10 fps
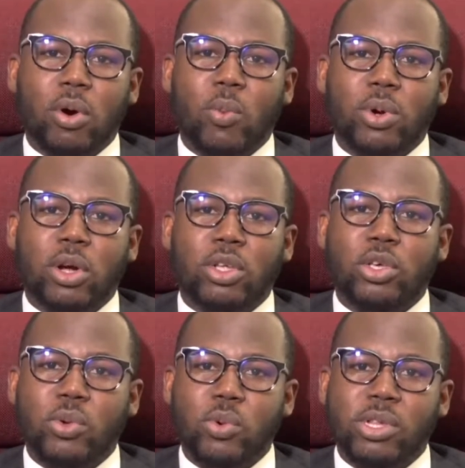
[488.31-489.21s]
or were not
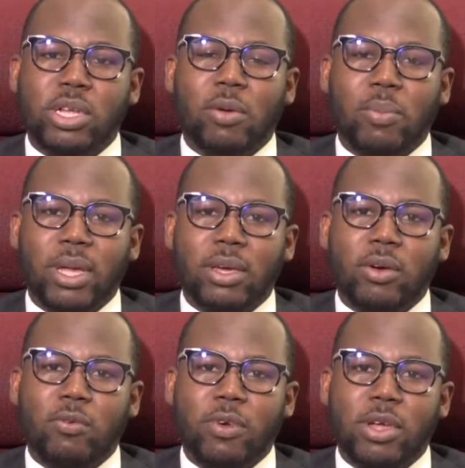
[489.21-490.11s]
used to commit
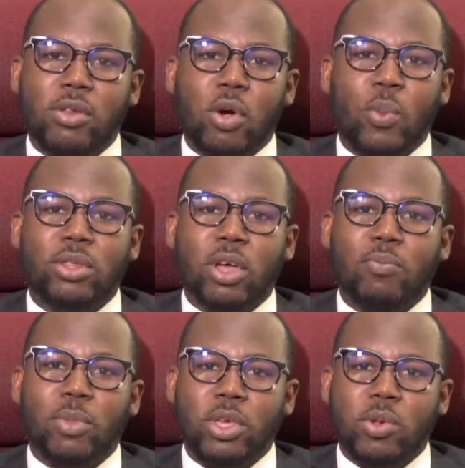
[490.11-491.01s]
an offense or will
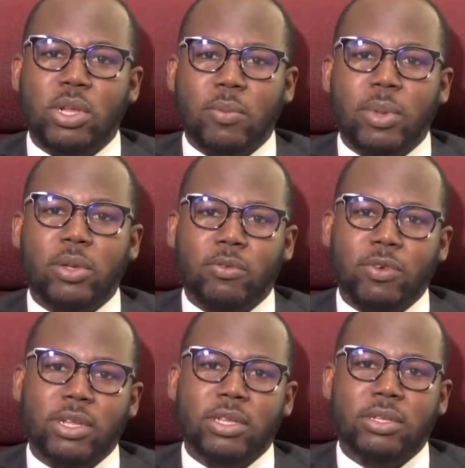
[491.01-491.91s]
not be used to commit an
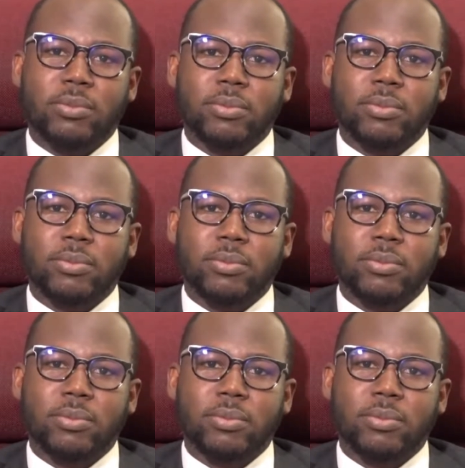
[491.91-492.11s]
offense.